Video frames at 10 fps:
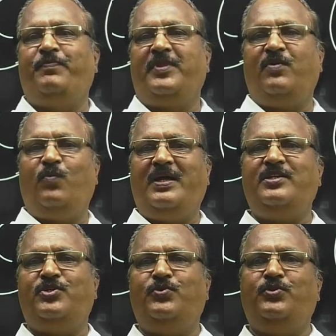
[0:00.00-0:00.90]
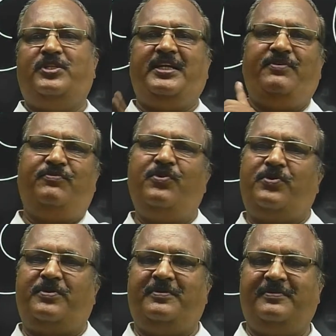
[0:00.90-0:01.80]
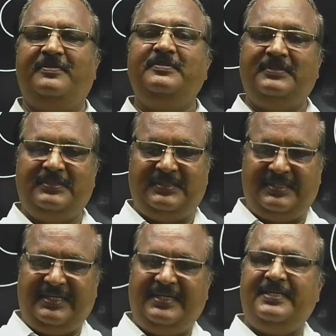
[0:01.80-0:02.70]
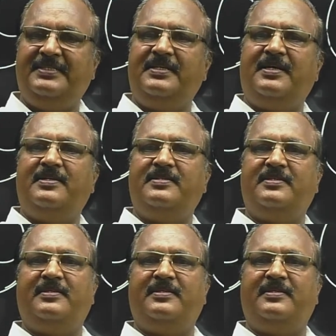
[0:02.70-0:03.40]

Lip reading: 1, 2, 3, 4. 3 is the answer.